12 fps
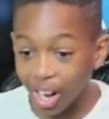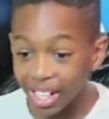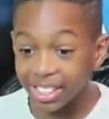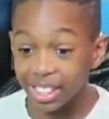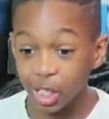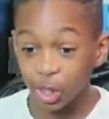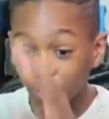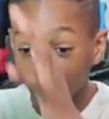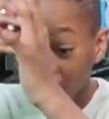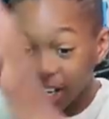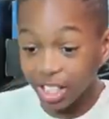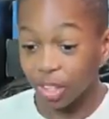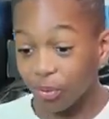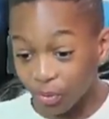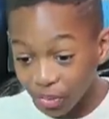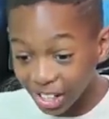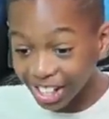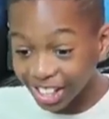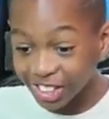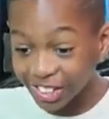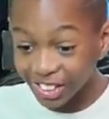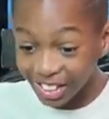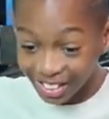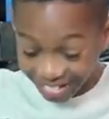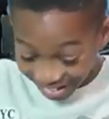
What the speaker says: guys, it's finally finished.